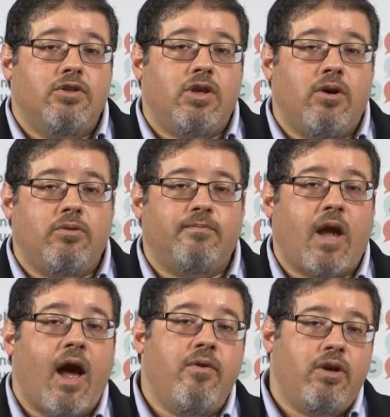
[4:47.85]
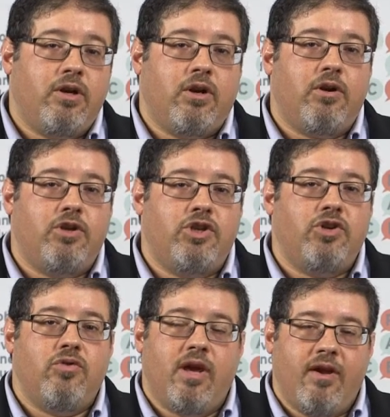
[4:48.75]
So I would encourage
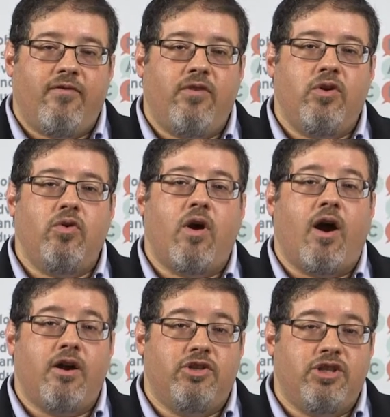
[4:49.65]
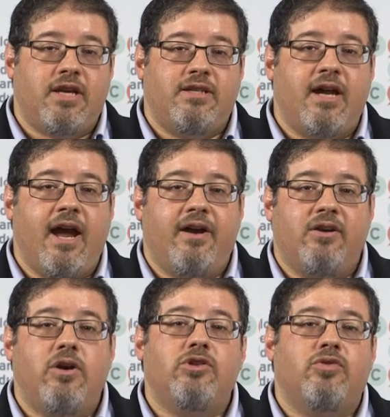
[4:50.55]
you, if you are just
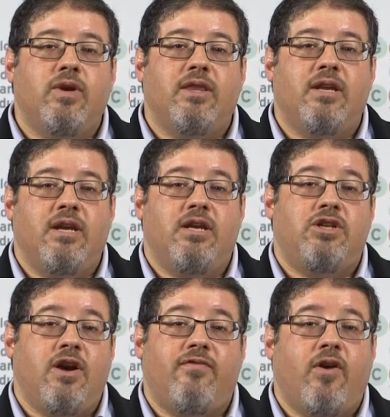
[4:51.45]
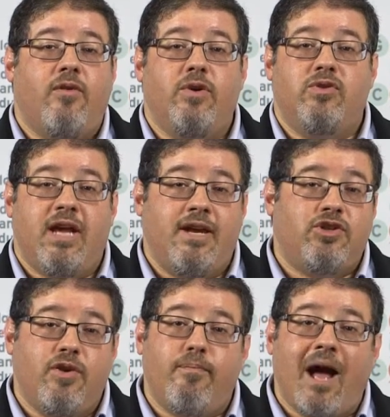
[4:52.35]
diagnosed with an EGFR
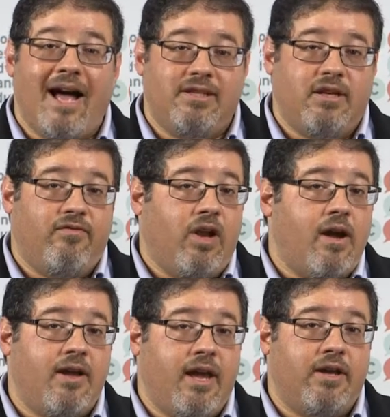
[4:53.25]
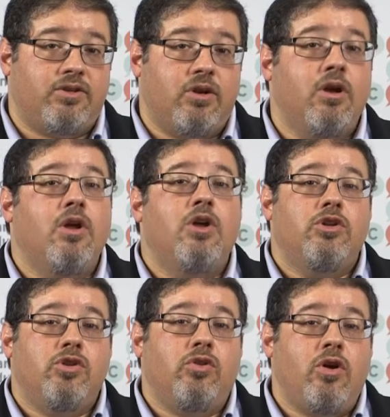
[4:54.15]
mutation positive lung cancer,
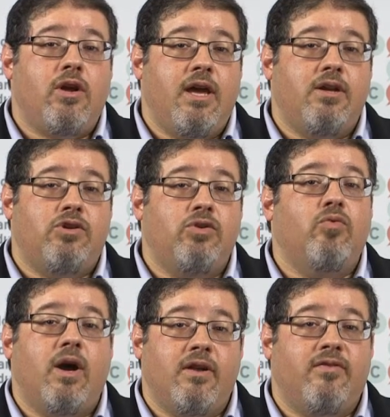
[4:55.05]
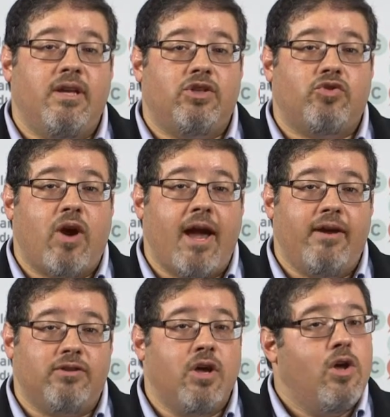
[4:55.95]
to look into one of these
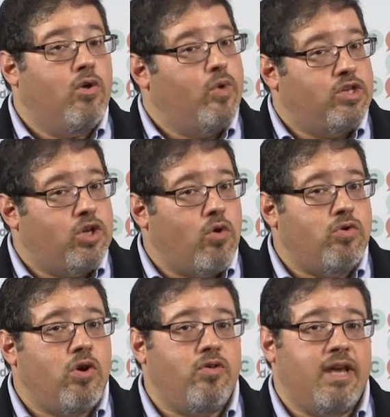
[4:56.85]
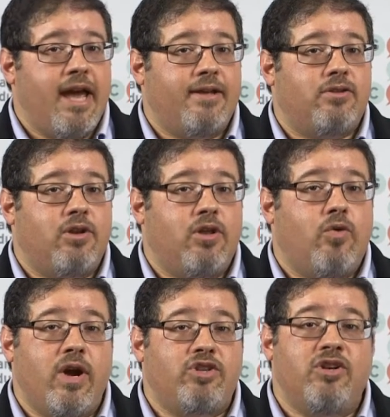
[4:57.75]
trials. We don't know the answer to the
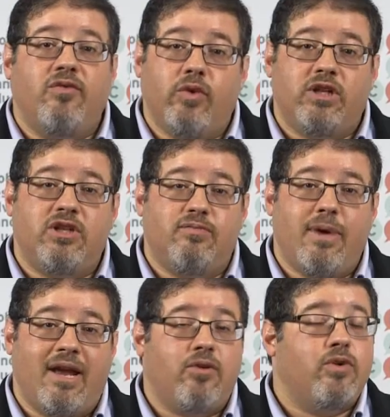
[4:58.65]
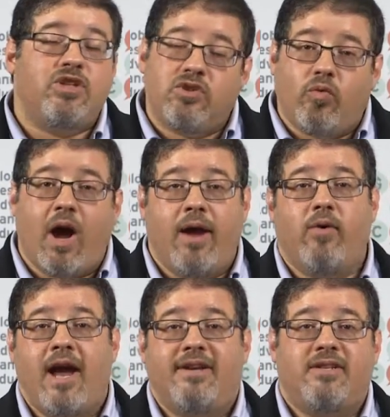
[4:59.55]
question of which is better, which is why
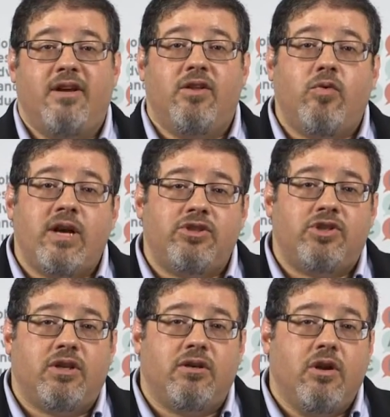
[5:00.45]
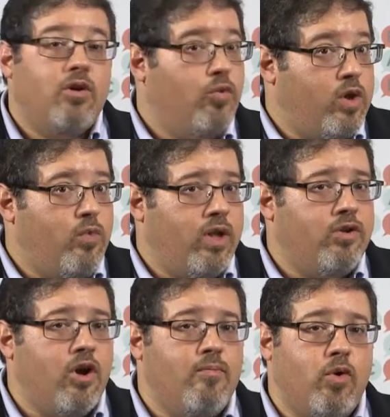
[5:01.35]
we're asking the question. We
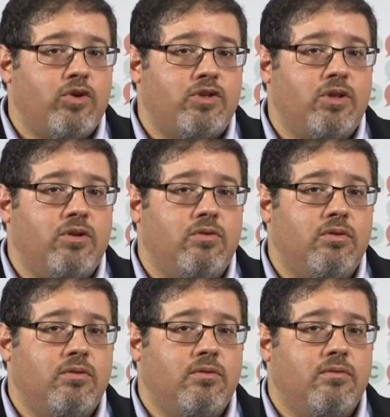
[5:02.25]
will know more soon.